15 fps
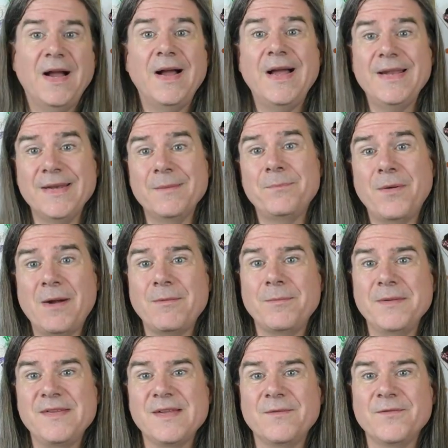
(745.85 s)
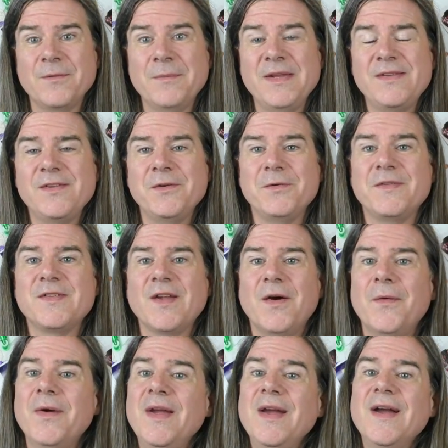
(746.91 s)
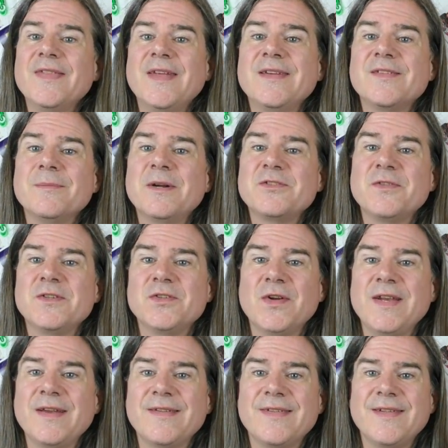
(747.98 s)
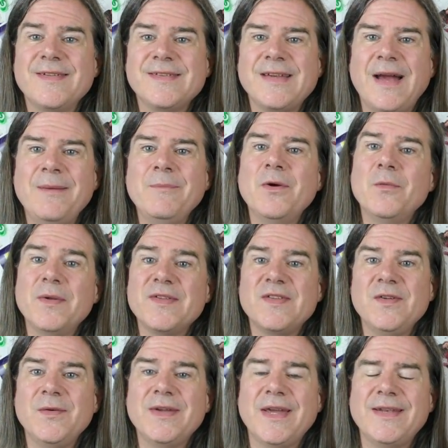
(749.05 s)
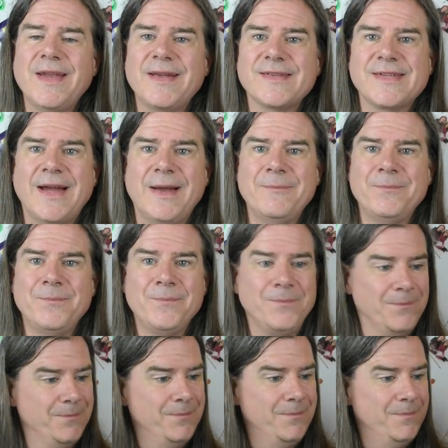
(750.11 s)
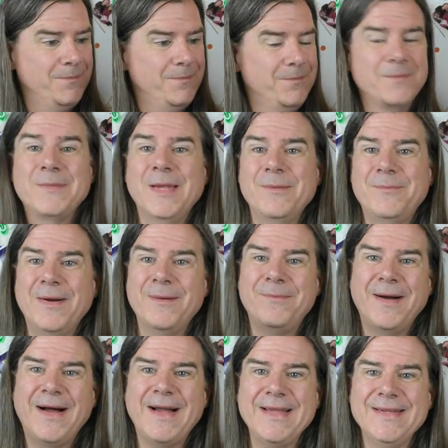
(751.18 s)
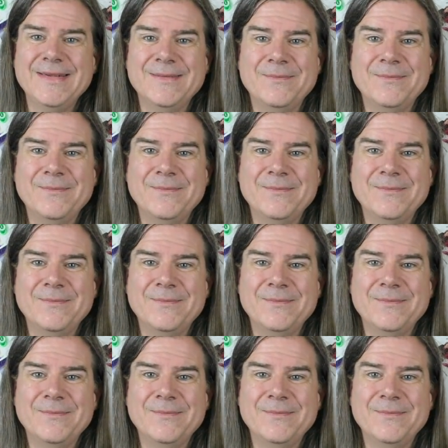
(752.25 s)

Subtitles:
And probably some for me too. So thanks so much for joining us this time. We'll see you again next time. Bye-bye.